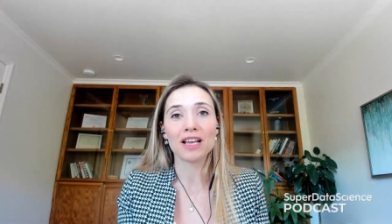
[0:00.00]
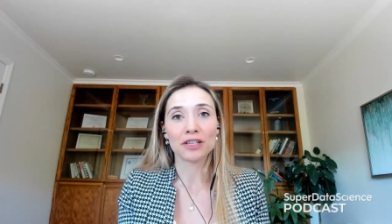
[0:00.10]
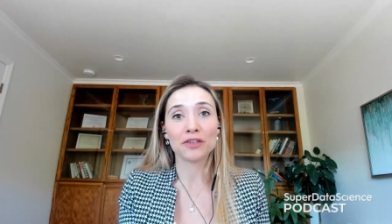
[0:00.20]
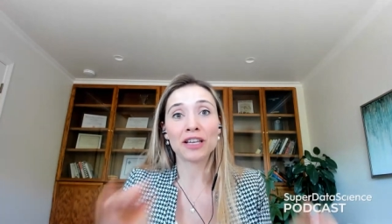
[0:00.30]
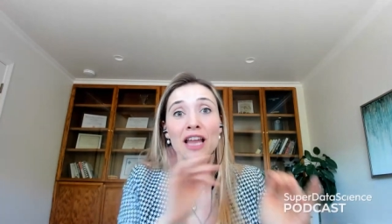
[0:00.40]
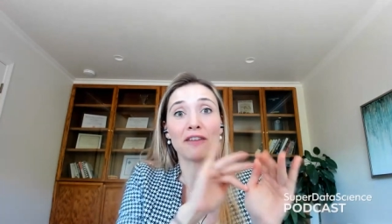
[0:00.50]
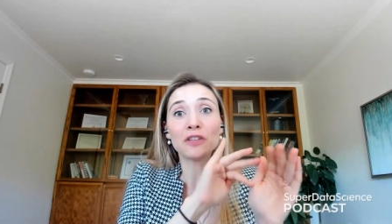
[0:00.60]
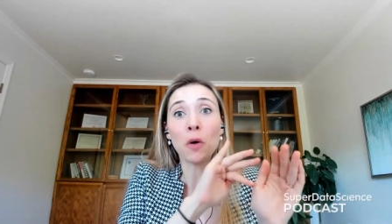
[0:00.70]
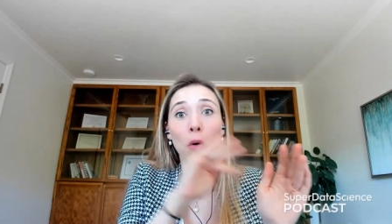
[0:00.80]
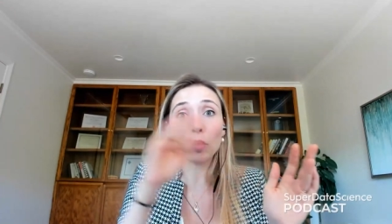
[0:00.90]
So you can have the
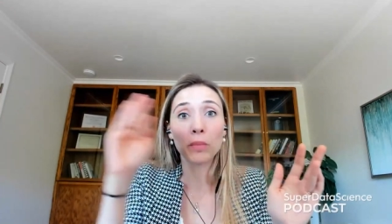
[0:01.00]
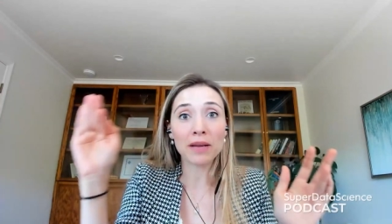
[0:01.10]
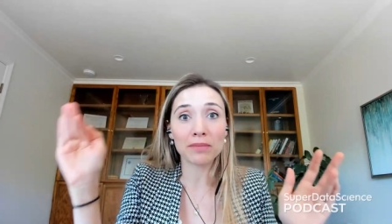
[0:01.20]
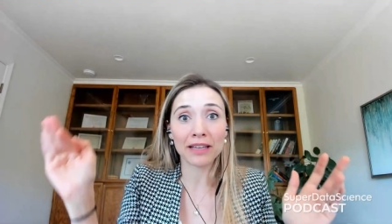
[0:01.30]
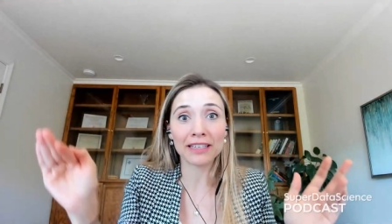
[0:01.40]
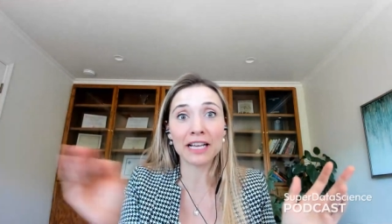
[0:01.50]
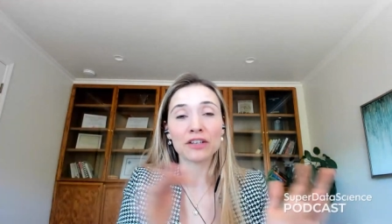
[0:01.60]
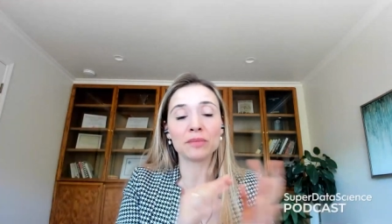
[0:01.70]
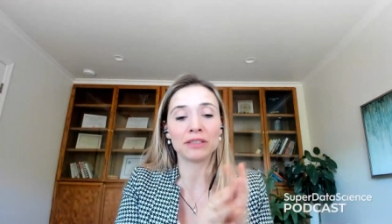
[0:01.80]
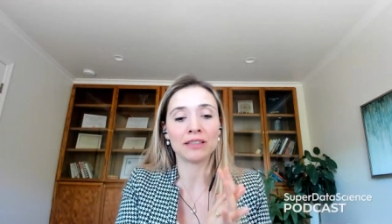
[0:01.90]
whole pipeline
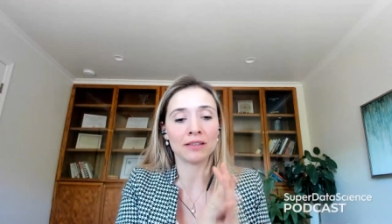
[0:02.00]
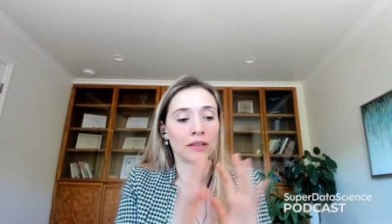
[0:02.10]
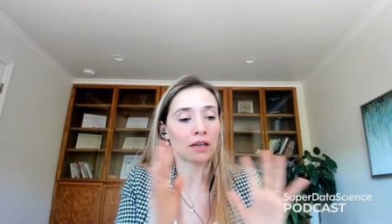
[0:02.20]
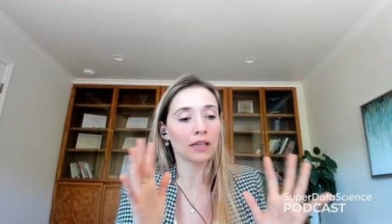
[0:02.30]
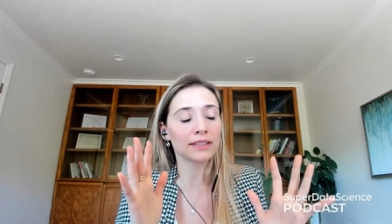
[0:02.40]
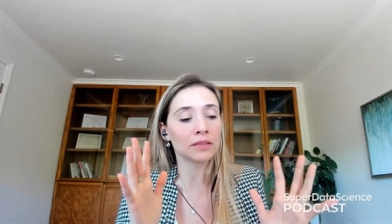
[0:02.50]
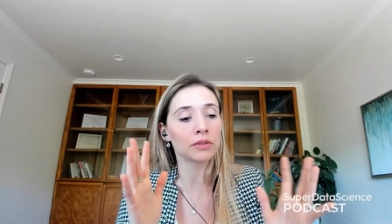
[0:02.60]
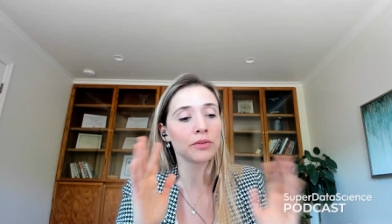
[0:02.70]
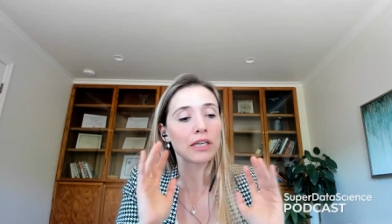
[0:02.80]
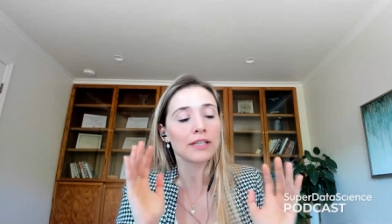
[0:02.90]
encrypted, and then the
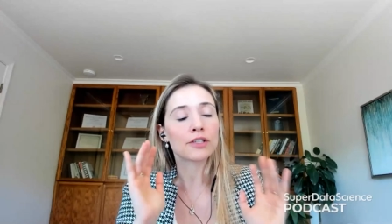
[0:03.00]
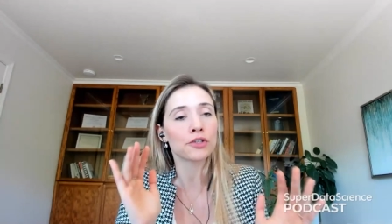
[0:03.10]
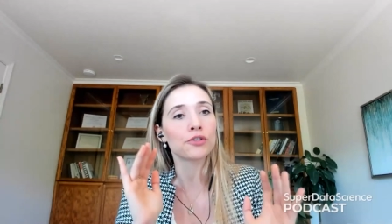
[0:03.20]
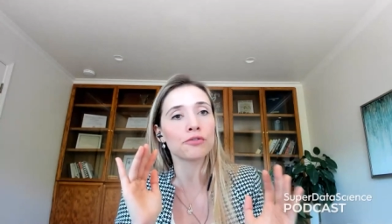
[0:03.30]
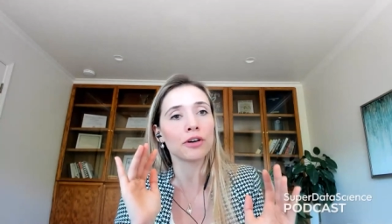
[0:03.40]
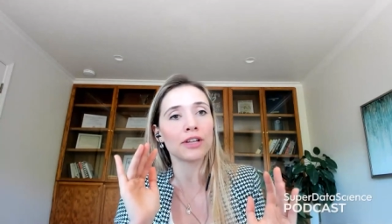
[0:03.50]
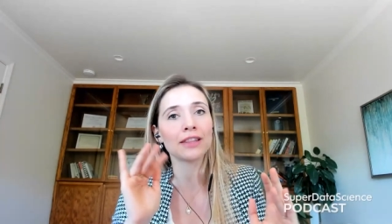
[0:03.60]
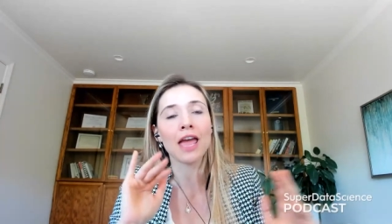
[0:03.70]
customer really is assured that